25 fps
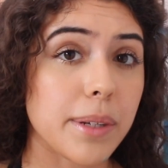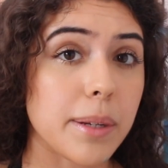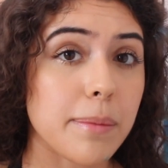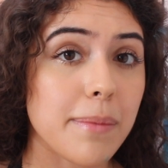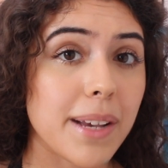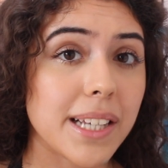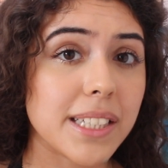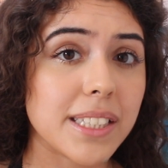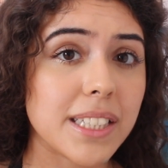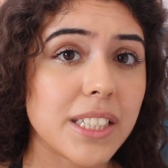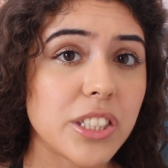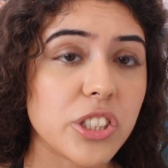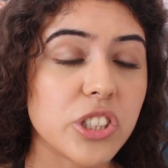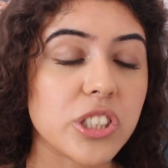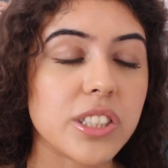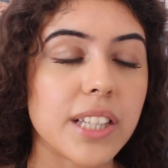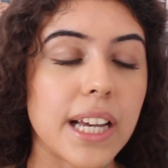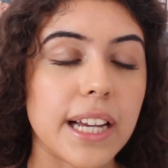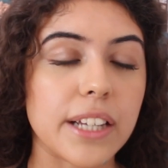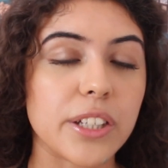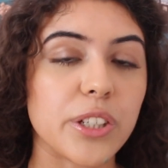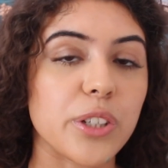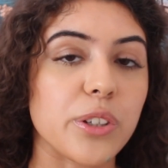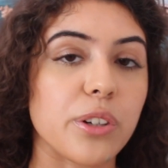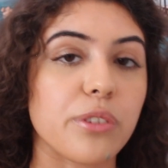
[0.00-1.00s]
a message
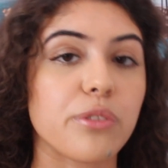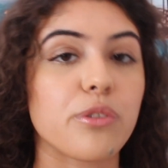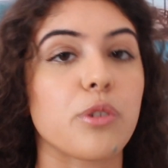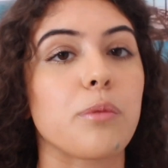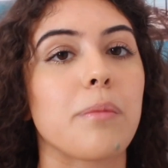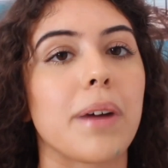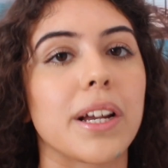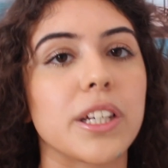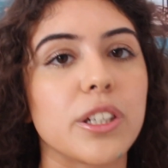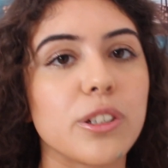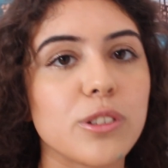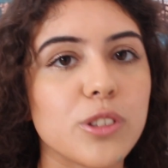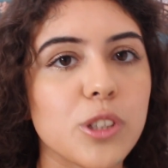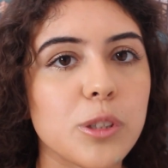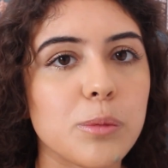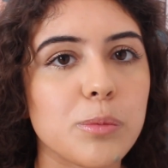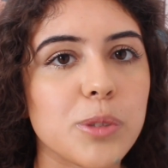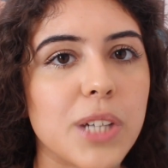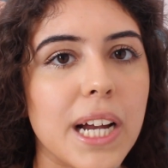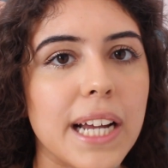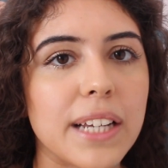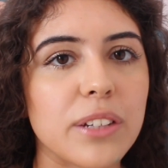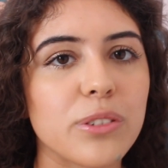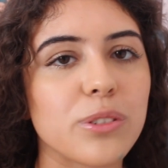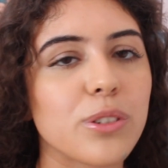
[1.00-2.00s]
that you're from my YouTube
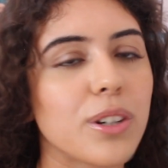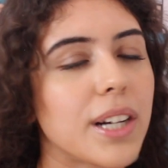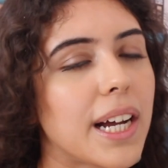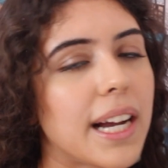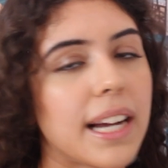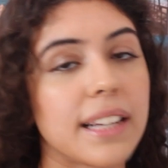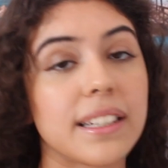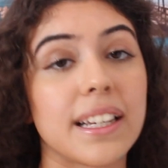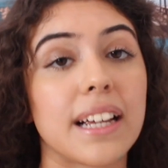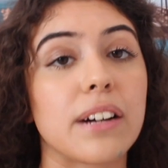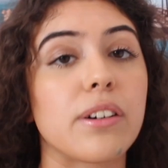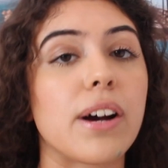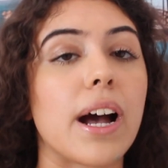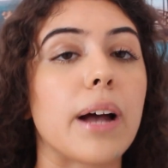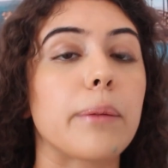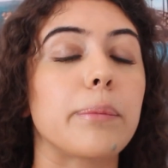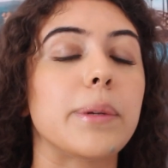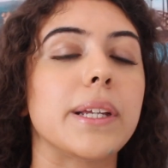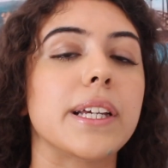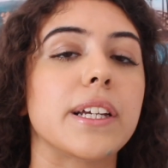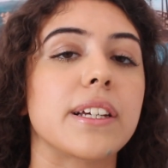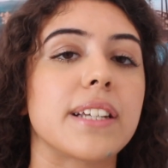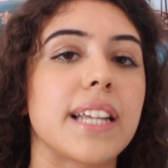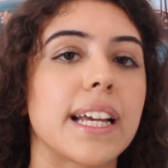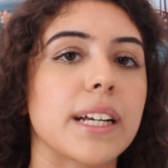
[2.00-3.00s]
channel and I'll
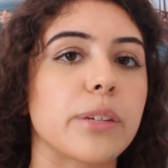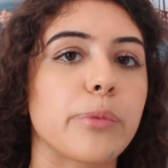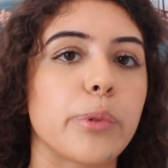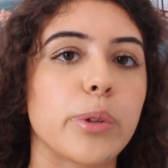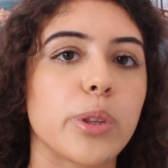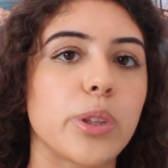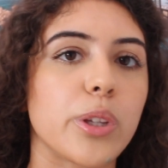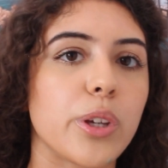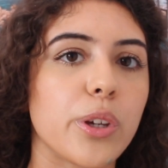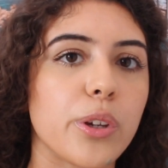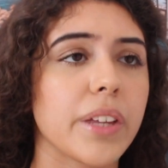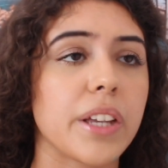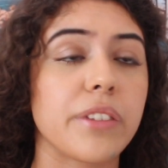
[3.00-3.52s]
happily connect with you.